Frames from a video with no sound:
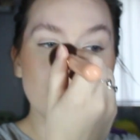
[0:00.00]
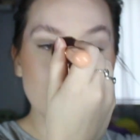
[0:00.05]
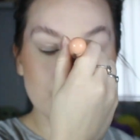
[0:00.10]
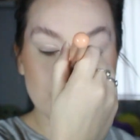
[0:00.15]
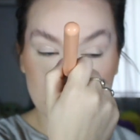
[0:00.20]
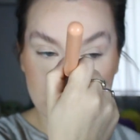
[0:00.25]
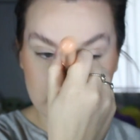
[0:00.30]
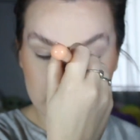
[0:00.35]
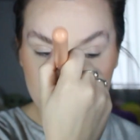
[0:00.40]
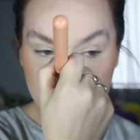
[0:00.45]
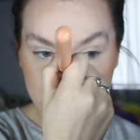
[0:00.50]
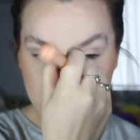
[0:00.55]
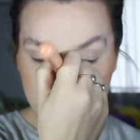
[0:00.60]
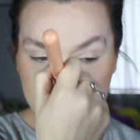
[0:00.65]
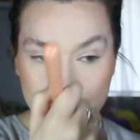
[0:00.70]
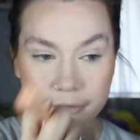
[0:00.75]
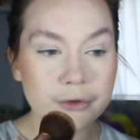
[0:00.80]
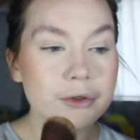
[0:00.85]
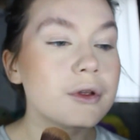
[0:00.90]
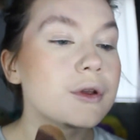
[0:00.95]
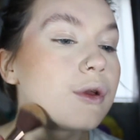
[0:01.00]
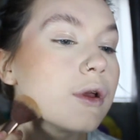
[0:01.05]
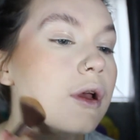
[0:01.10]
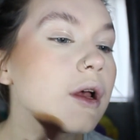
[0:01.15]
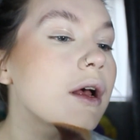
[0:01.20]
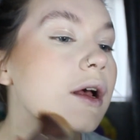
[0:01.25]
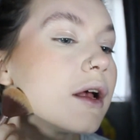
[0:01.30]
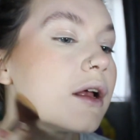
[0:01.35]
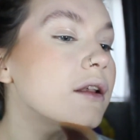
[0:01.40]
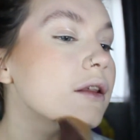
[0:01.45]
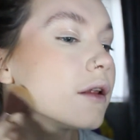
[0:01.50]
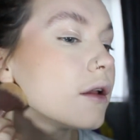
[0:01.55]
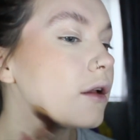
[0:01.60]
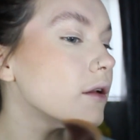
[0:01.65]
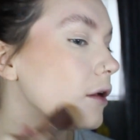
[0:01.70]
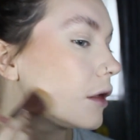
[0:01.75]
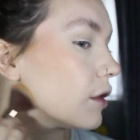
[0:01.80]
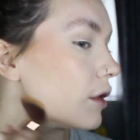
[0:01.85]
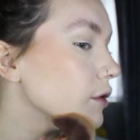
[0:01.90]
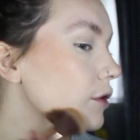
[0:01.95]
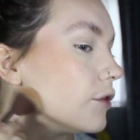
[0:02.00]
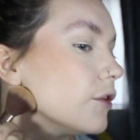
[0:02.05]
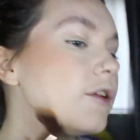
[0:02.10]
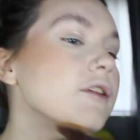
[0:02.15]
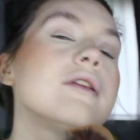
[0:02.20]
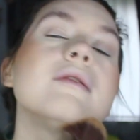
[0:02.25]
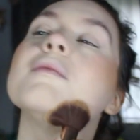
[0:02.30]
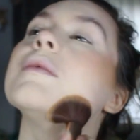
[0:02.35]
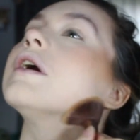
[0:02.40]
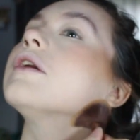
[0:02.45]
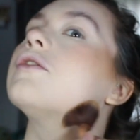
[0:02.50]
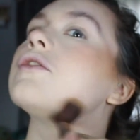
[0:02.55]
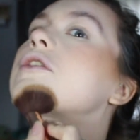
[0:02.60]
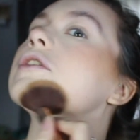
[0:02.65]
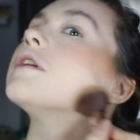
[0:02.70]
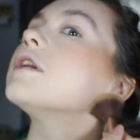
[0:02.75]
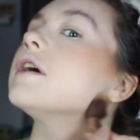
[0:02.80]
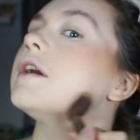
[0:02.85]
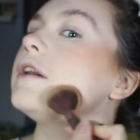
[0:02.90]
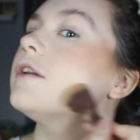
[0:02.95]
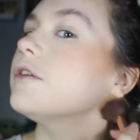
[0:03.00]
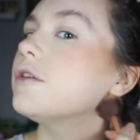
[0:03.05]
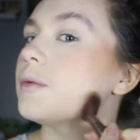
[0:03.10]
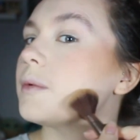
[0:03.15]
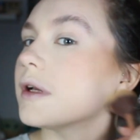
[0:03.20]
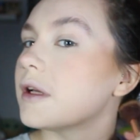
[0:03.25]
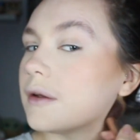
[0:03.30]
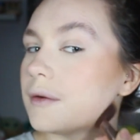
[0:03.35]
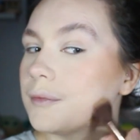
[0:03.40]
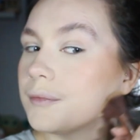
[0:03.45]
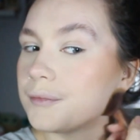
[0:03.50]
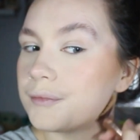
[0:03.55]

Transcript: my nose, and just my jawline as well.